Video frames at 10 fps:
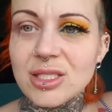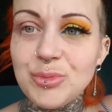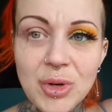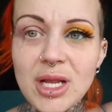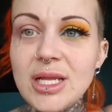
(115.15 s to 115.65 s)

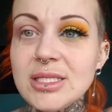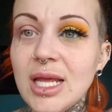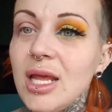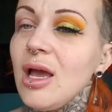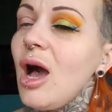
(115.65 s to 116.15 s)
Spring is
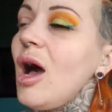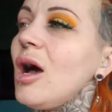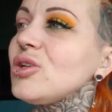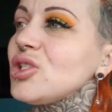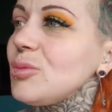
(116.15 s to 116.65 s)

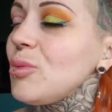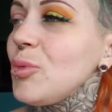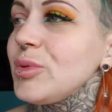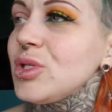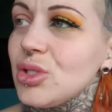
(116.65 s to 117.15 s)
here, summer
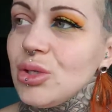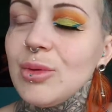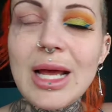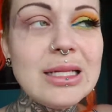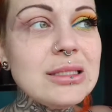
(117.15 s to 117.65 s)
will be
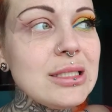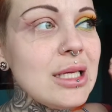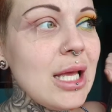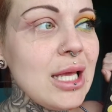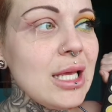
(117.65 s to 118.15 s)
soon, and,
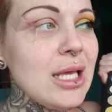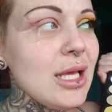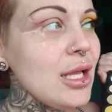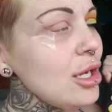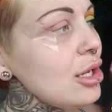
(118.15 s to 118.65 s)

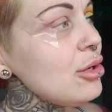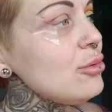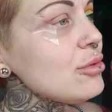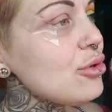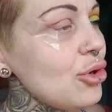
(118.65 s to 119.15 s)
you
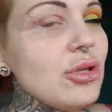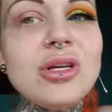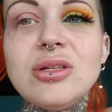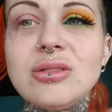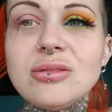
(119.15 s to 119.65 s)
know,
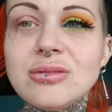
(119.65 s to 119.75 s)
colours.